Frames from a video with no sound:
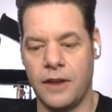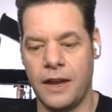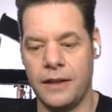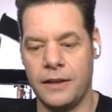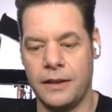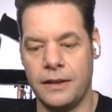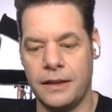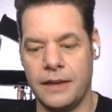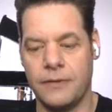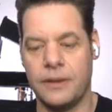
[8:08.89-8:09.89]
dial
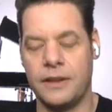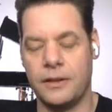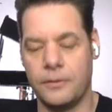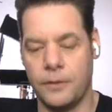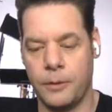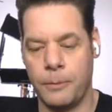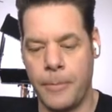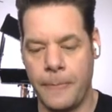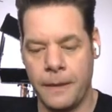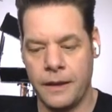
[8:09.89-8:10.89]
in everything from
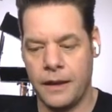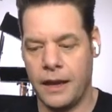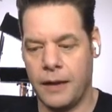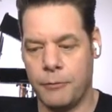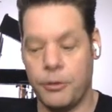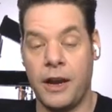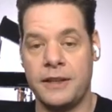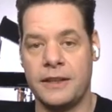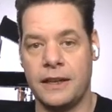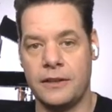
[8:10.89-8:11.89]

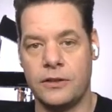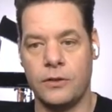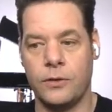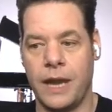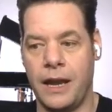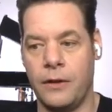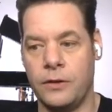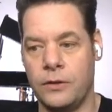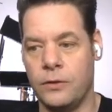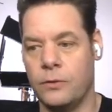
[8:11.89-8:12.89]
pricing to how
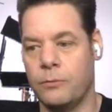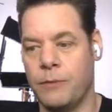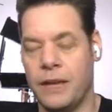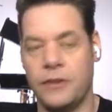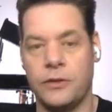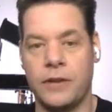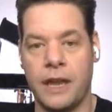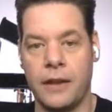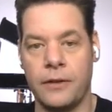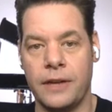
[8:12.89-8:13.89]
you manage your
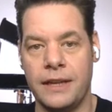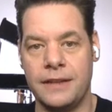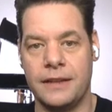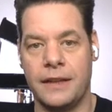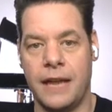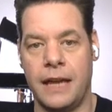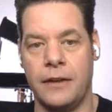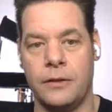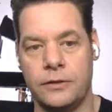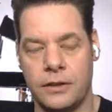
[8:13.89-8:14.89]
galleries and
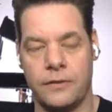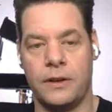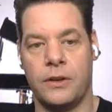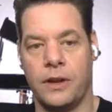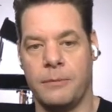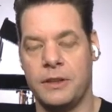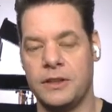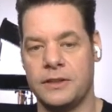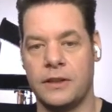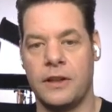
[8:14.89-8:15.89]
handle delivering your
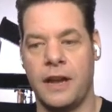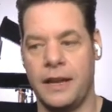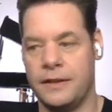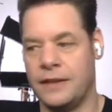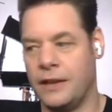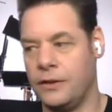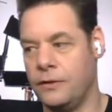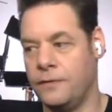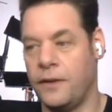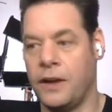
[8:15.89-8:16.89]
images to clients, how
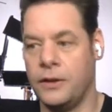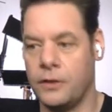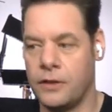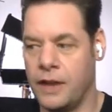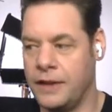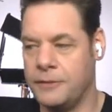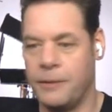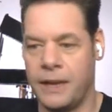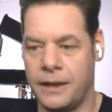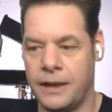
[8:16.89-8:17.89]
you find your clients,
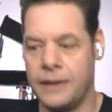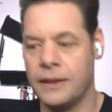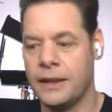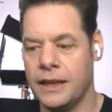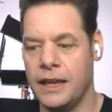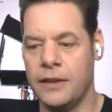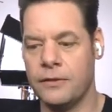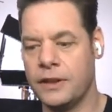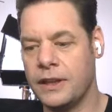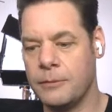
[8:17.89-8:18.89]
marketing.
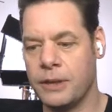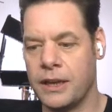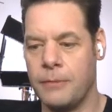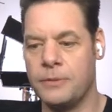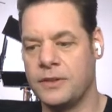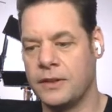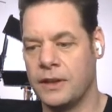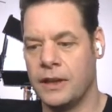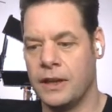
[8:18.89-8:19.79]
Everything becomes